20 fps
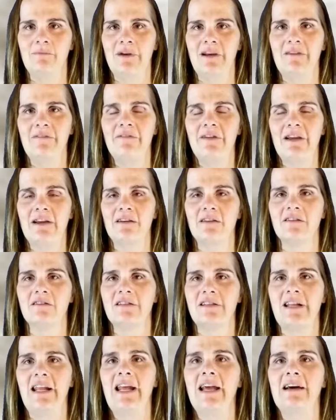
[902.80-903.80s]
my fingers
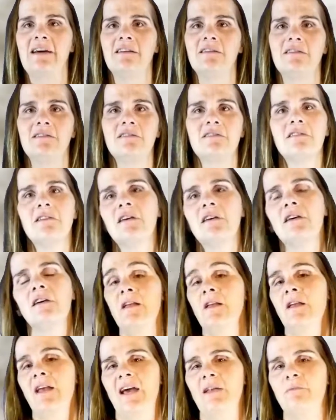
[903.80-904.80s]
and hands.
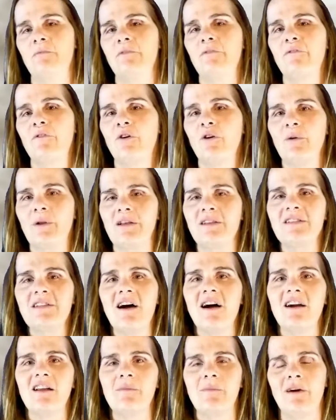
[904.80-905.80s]
And before, when I was
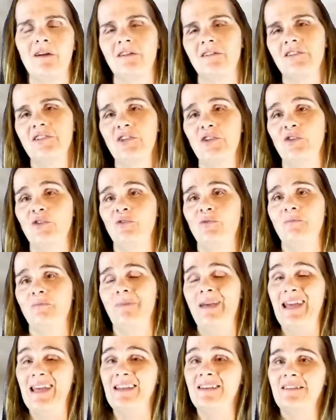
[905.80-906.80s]
talking about our two
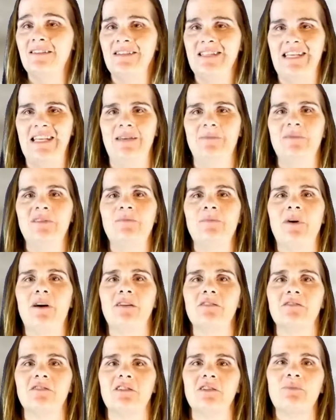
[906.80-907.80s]
main team
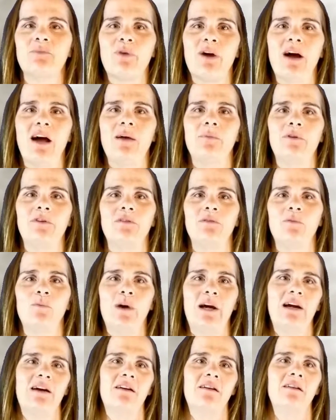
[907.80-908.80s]
sponsors, Primal
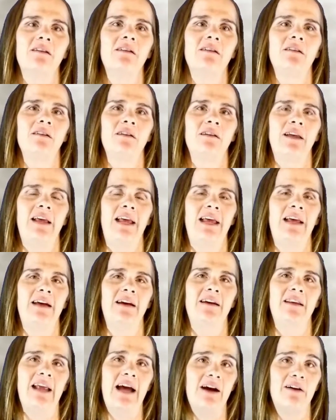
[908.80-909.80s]
Wear
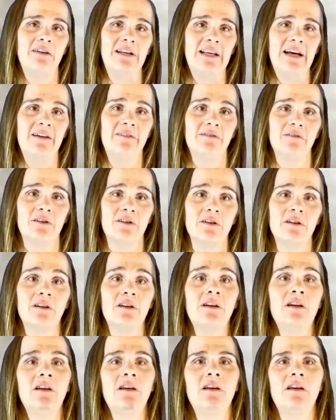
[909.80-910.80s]
and Audi Denver,
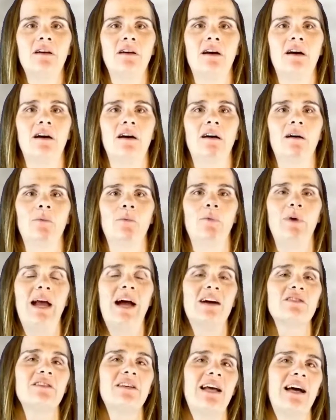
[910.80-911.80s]
um, we
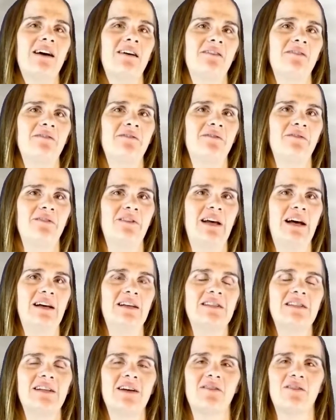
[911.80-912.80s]
actually have uh,
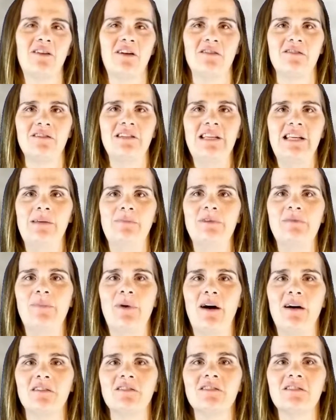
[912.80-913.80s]
several other team
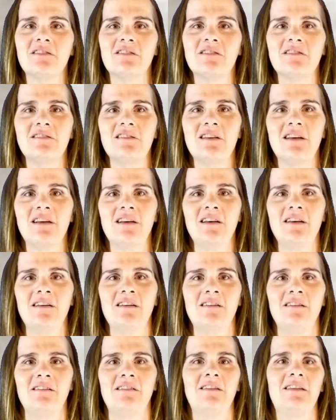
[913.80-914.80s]
sponsors
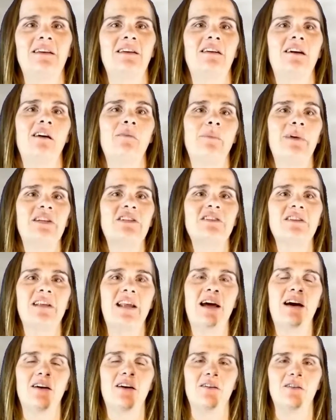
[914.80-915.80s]
that I'll mention
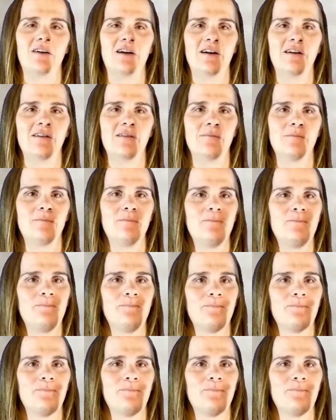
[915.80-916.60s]
now. Um,